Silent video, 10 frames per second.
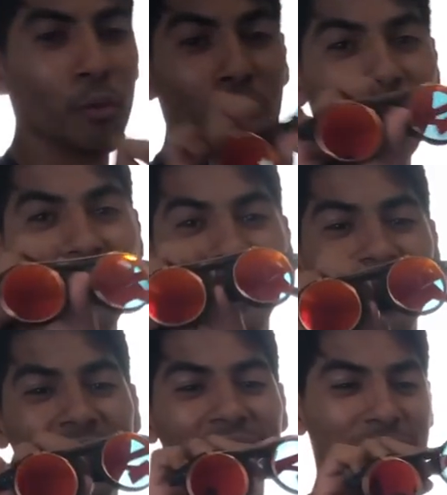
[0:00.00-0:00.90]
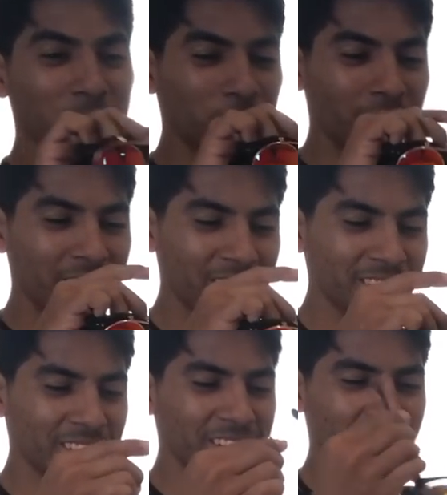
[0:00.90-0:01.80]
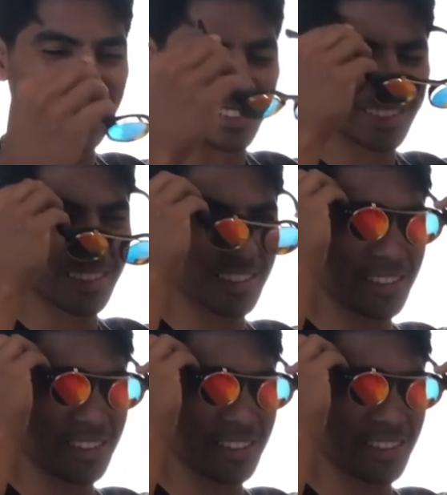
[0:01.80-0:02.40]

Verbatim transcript: Look at this. What is this?